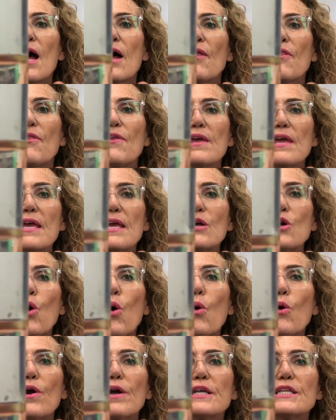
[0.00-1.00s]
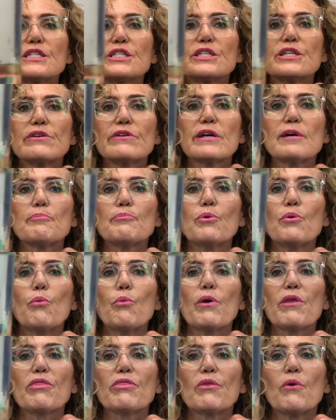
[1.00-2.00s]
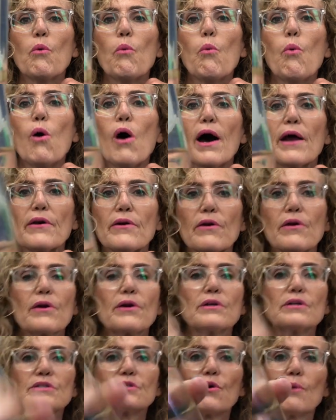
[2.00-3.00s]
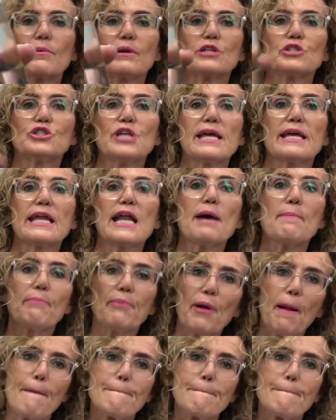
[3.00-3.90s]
the corn syrup with the water. So I'm going to shake it up.